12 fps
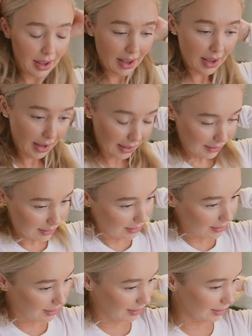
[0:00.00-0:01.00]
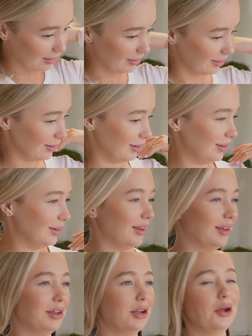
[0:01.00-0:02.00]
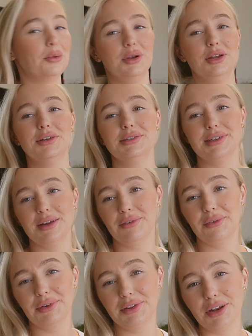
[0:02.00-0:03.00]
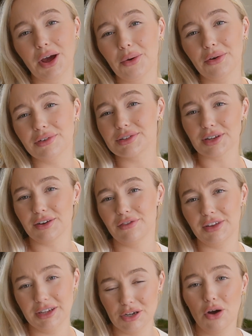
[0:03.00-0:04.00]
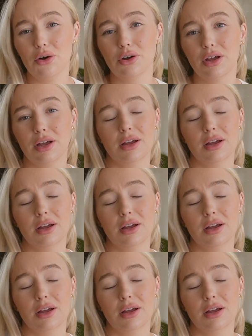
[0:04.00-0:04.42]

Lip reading: and you know, when you just never really know if it's going to fit your dog,